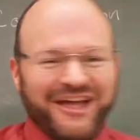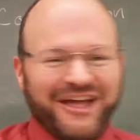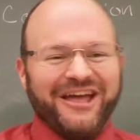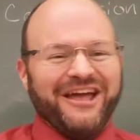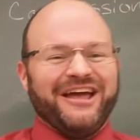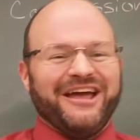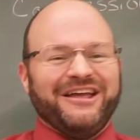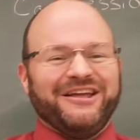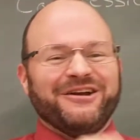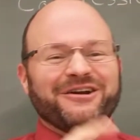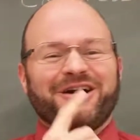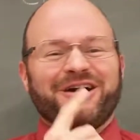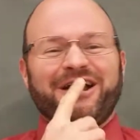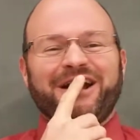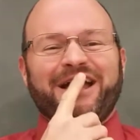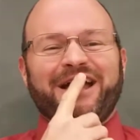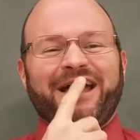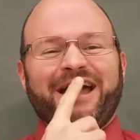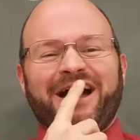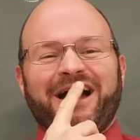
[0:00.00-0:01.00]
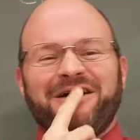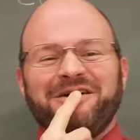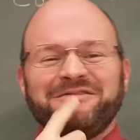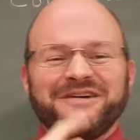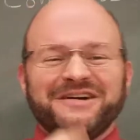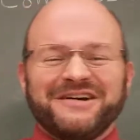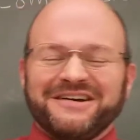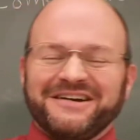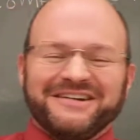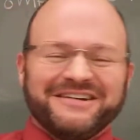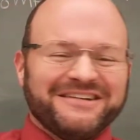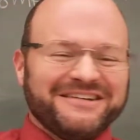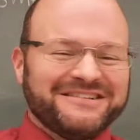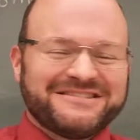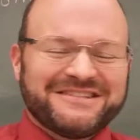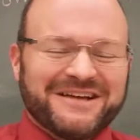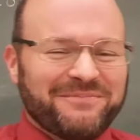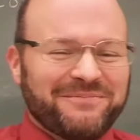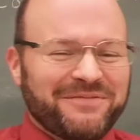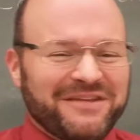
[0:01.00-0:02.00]
you're going to have
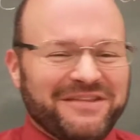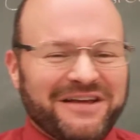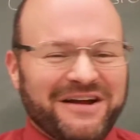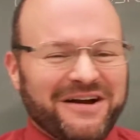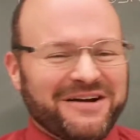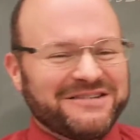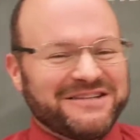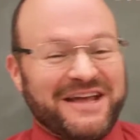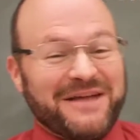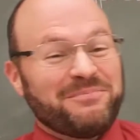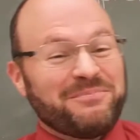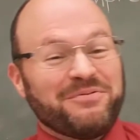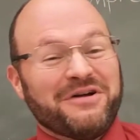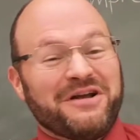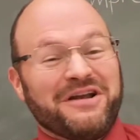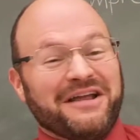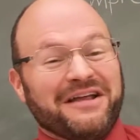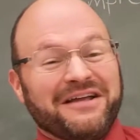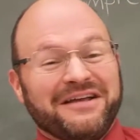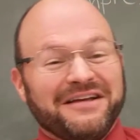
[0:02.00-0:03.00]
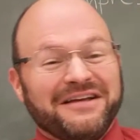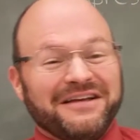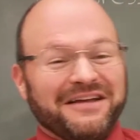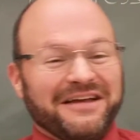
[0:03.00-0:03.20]
something there that ain't pretty,